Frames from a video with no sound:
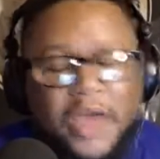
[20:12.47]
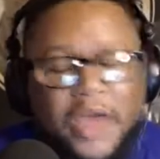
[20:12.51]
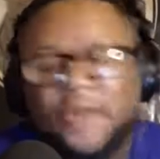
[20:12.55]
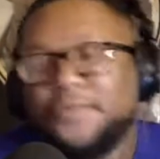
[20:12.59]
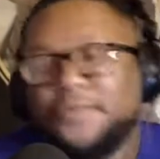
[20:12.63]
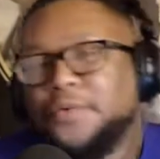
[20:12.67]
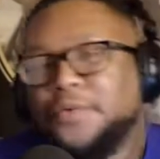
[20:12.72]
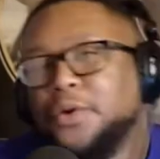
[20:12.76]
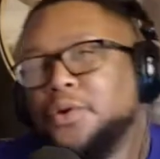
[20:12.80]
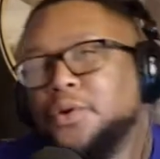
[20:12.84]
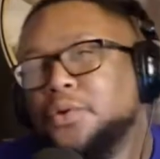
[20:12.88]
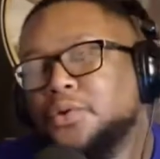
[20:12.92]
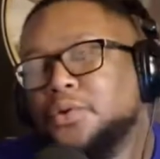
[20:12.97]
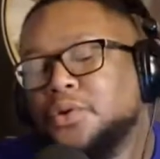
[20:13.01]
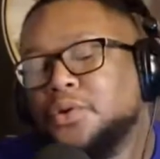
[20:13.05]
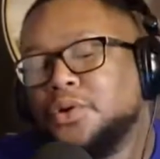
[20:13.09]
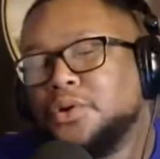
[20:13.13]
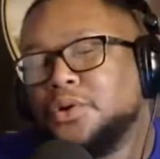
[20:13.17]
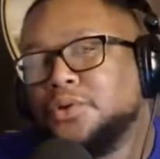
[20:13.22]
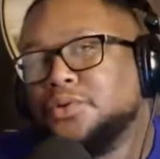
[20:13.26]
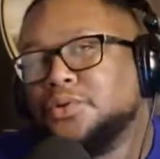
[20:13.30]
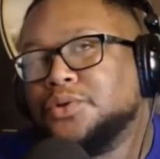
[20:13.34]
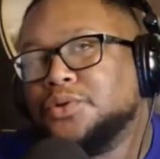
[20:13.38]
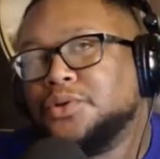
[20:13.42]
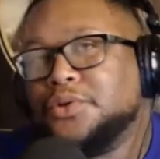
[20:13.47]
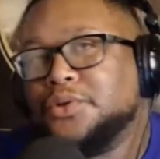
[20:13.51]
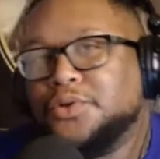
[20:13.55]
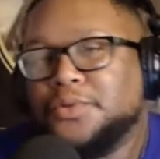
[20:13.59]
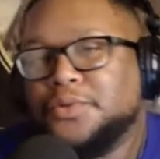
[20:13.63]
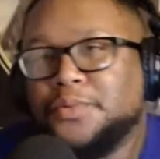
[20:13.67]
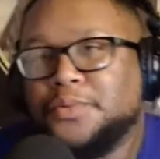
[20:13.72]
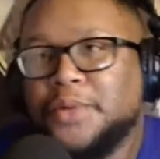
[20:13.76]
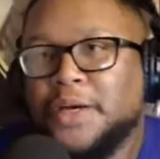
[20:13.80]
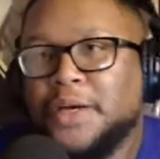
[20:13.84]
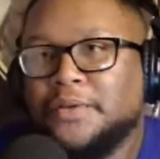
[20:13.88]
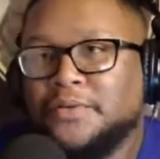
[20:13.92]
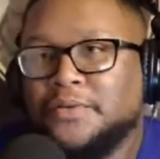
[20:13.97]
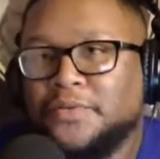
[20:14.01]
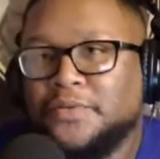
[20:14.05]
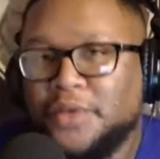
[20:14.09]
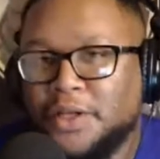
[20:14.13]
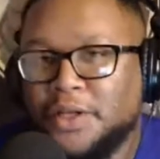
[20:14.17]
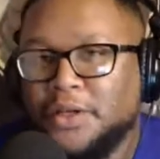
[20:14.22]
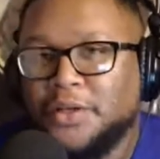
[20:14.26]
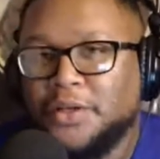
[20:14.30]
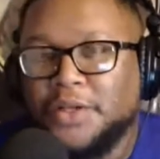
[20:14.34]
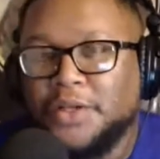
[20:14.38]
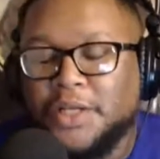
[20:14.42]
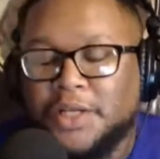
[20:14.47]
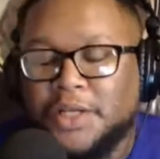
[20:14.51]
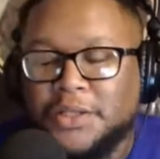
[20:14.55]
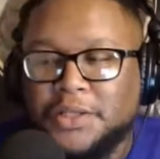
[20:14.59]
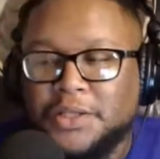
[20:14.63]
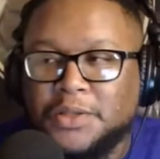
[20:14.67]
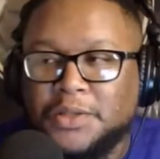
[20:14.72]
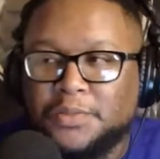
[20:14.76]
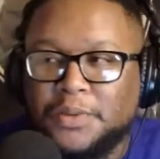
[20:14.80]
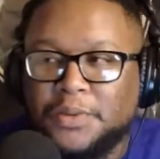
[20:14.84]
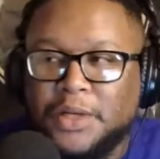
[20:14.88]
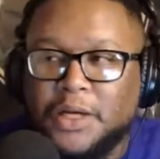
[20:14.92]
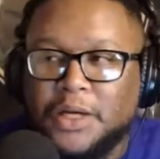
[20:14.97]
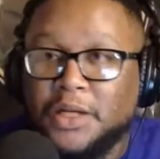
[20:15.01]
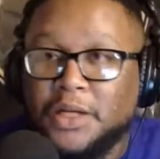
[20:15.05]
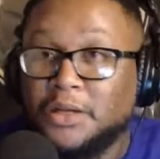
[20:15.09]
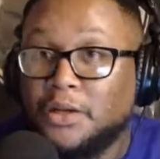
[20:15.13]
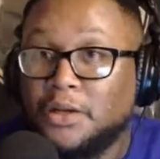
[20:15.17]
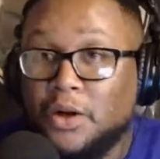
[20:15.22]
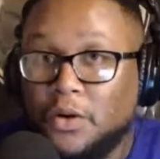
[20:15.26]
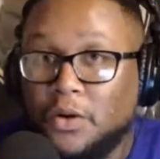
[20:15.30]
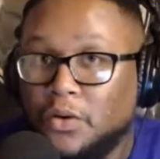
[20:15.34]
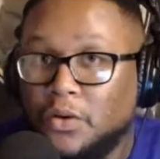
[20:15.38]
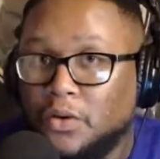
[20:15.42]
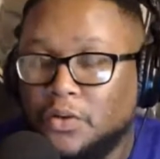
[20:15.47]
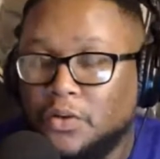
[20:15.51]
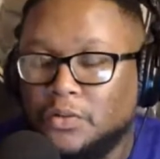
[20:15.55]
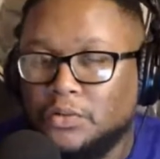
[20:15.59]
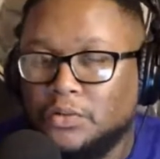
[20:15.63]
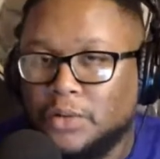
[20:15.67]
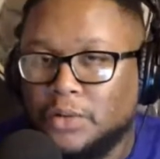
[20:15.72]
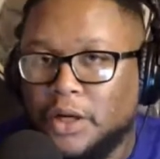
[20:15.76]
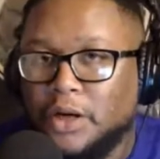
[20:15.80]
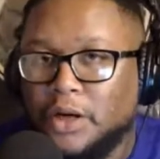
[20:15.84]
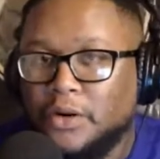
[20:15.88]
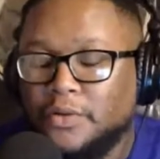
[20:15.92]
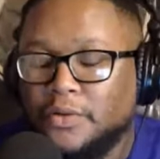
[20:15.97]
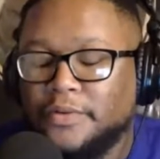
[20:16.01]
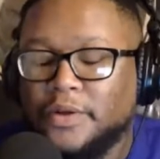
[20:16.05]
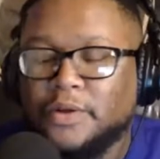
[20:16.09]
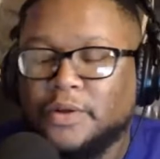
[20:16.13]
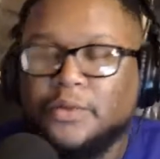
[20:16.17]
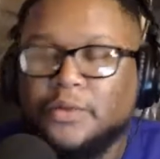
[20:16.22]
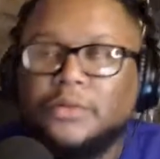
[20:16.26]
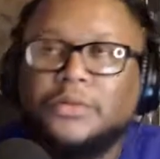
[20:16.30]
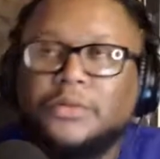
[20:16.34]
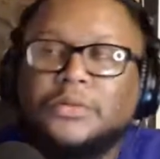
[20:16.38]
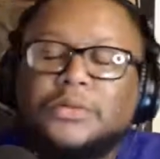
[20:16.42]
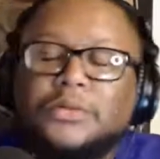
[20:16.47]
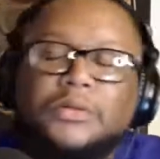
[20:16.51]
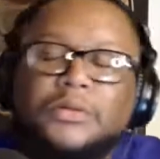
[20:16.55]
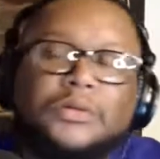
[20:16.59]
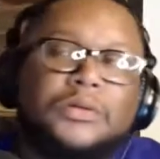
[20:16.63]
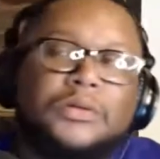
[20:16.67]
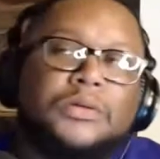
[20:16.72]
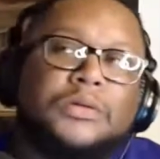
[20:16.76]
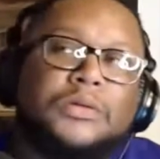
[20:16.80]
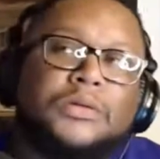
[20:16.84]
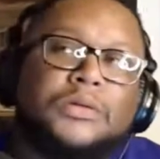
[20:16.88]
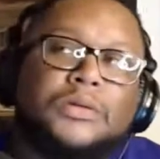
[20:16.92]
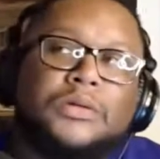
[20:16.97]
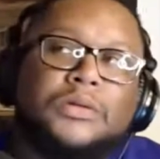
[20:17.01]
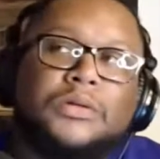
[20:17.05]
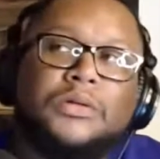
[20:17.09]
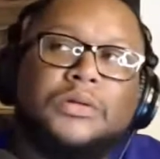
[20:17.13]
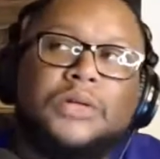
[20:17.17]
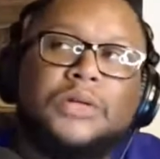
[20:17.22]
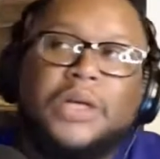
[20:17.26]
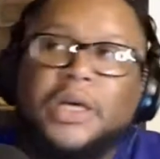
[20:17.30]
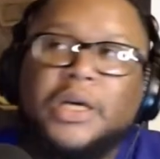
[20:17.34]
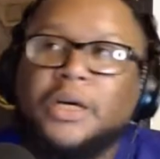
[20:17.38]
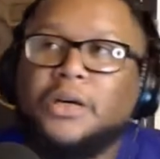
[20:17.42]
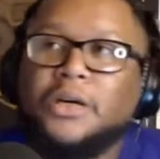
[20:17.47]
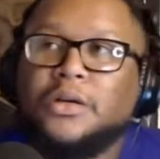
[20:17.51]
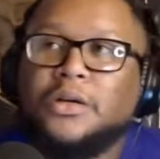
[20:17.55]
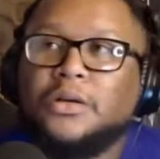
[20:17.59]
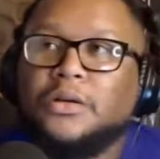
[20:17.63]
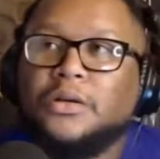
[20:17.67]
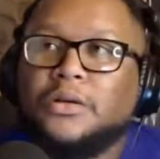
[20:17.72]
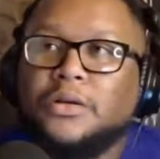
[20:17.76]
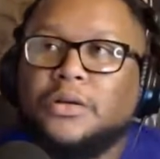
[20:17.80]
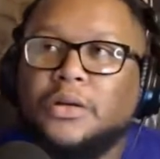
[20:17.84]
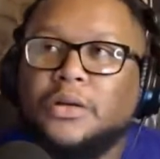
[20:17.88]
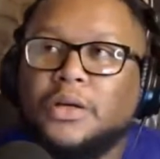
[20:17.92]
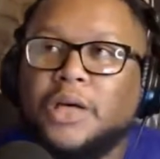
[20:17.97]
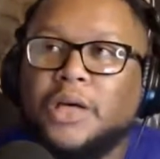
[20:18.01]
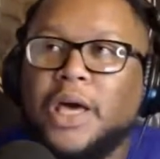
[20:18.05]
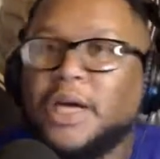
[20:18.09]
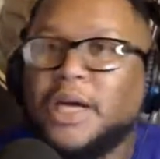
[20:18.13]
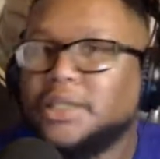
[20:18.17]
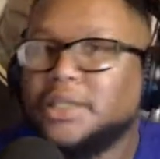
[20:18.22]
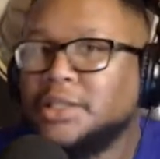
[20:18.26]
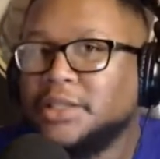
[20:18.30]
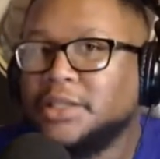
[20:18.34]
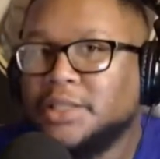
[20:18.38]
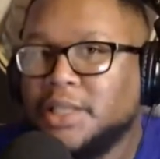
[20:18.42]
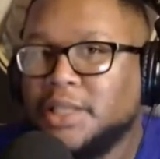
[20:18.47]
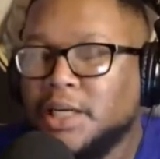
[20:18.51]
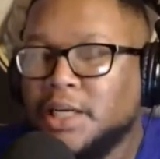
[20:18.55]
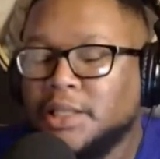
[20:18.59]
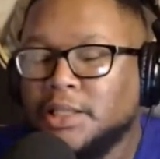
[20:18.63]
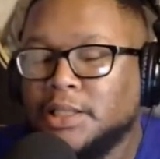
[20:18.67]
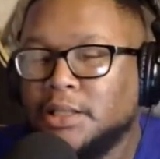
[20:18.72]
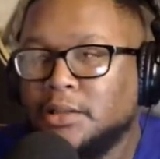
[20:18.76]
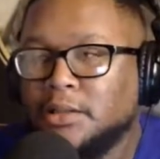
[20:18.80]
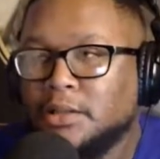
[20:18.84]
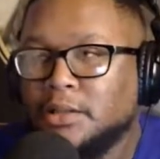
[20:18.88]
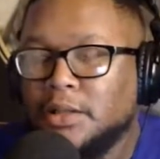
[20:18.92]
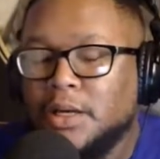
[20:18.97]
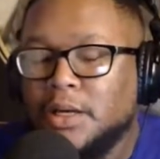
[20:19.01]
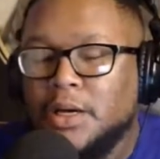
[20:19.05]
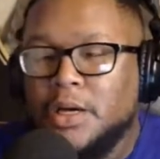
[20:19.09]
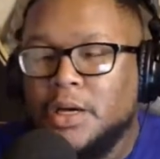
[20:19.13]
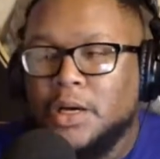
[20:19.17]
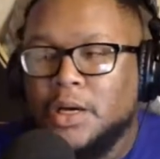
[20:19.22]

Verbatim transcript: If you YouTube that video that I just played, the whole interview, he he actually says it.